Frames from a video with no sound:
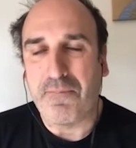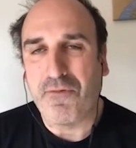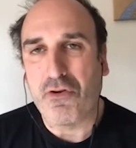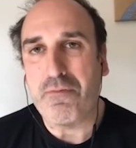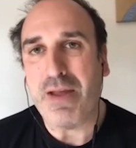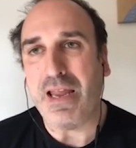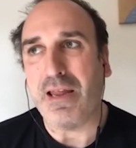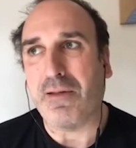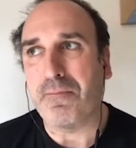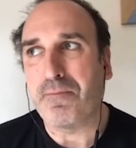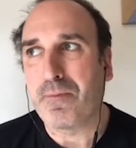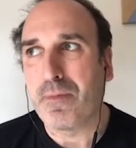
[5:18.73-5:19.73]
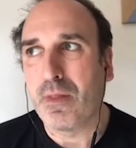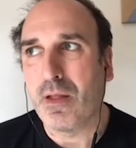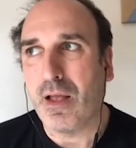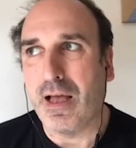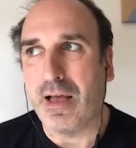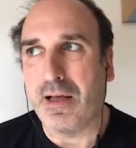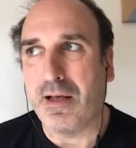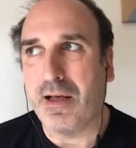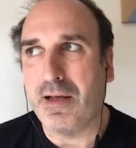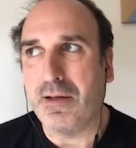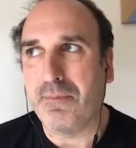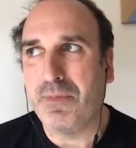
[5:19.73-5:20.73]
For me,
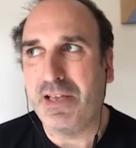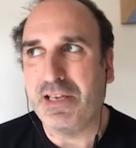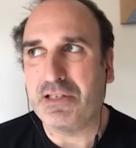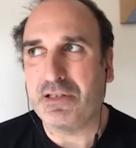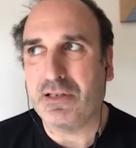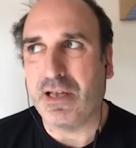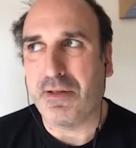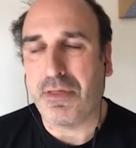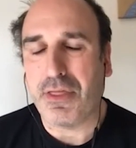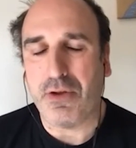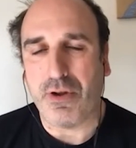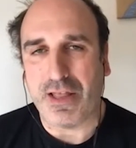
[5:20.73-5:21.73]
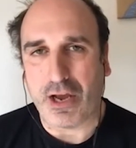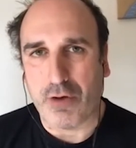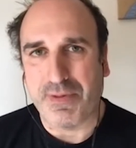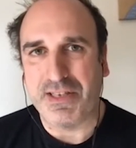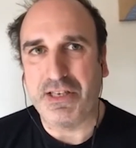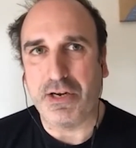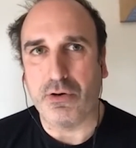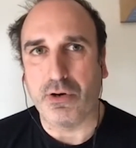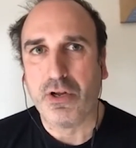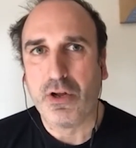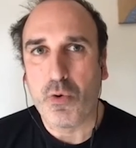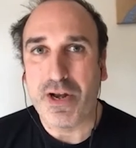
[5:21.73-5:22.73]
this theory, the COVID-0,
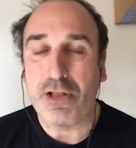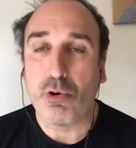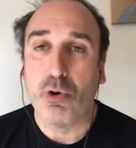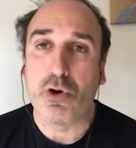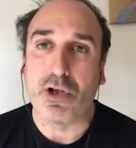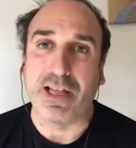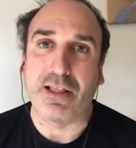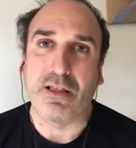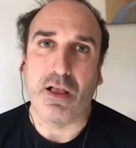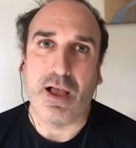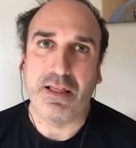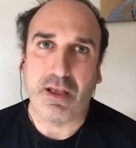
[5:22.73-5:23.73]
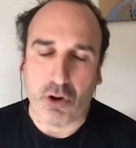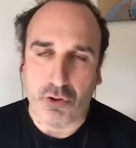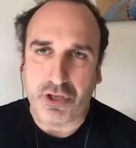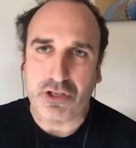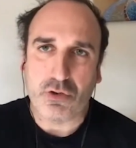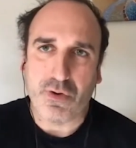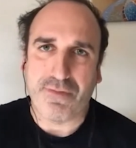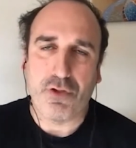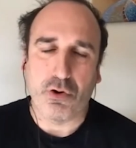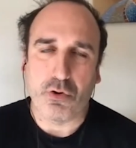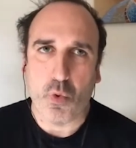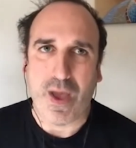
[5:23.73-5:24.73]
we need to look at the countries who have
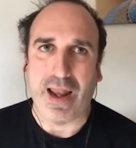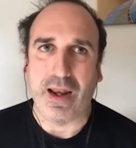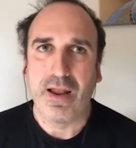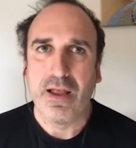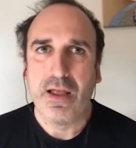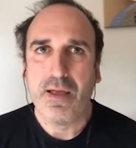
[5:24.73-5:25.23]
done well,